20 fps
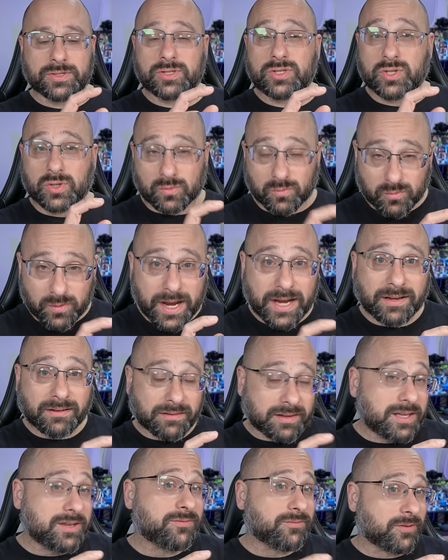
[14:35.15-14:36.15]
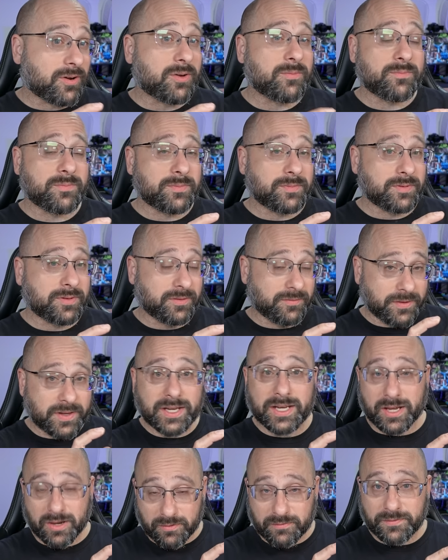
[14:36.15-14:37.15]
directly from the
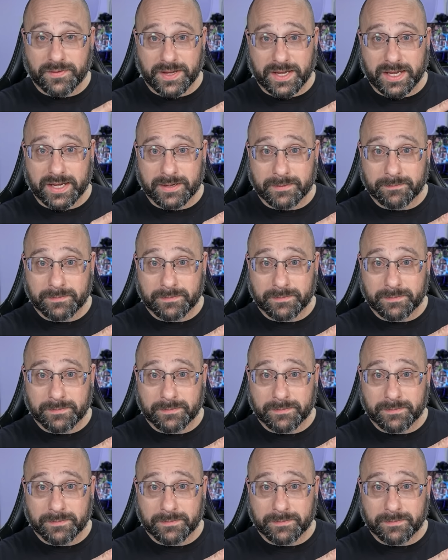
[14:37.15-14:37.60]
video feed.